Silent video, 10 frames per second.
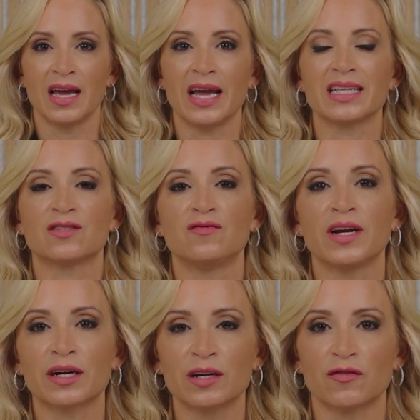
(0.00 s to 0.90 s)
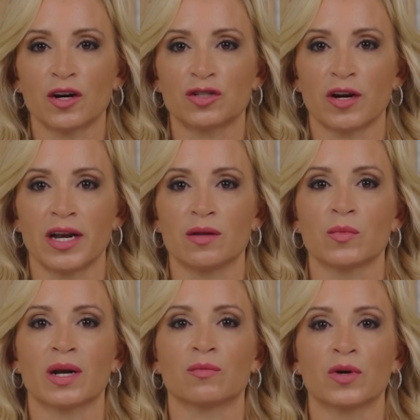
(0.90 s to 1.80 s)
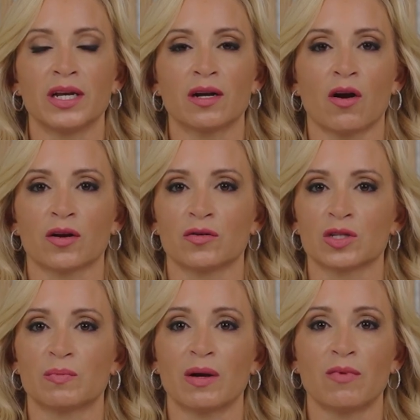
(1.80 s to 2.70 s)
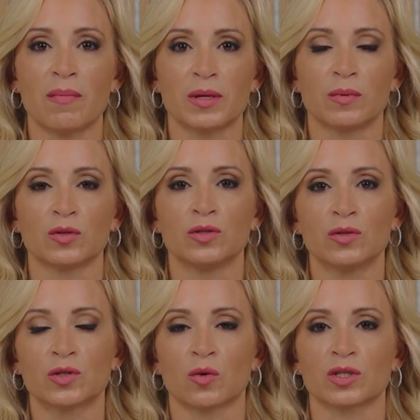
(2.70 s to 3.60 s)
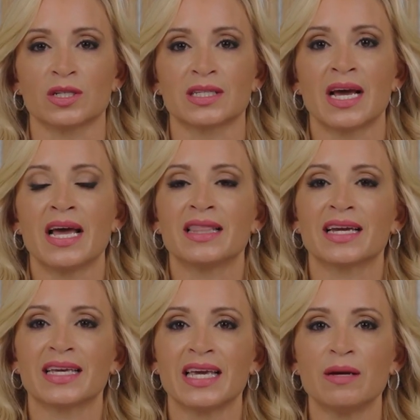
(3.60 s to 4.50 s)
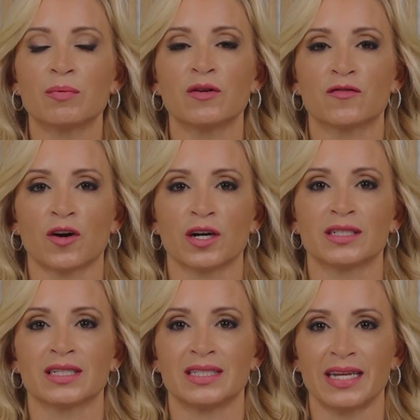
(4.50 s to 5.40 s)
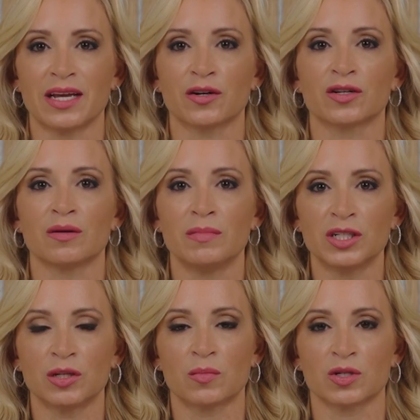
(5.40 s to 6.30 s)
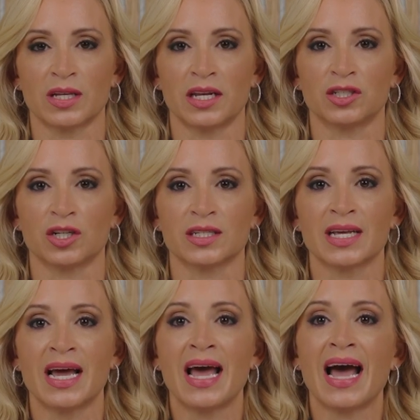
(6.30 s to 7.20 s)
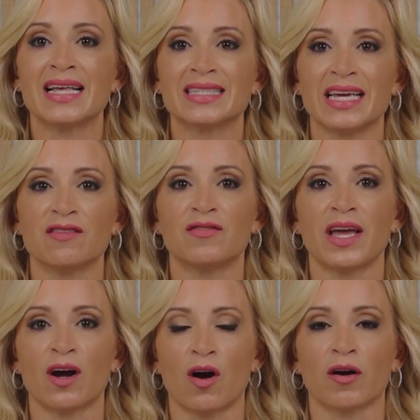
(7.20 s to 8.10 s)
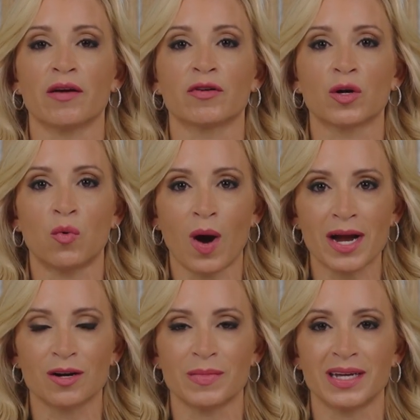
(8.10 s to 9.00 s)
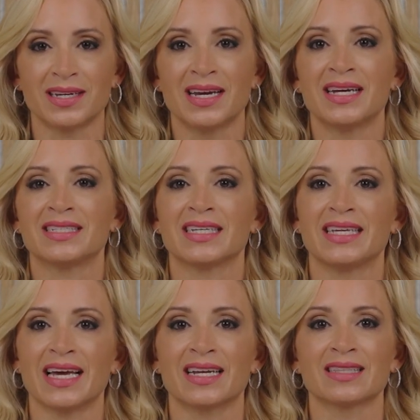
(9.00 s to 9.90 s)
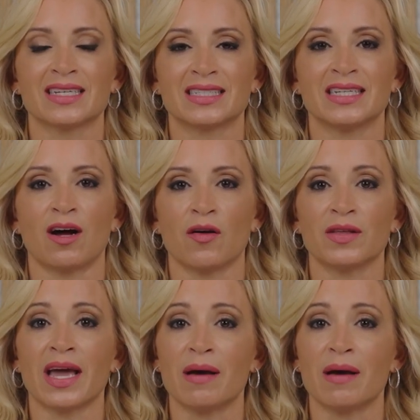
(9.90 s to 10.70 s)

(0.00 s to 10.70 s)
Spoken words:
It's very frustrating when I'm reading articles by reputable news sources that keep referring to standard commission percentages as if they are a requirement to get a listing on the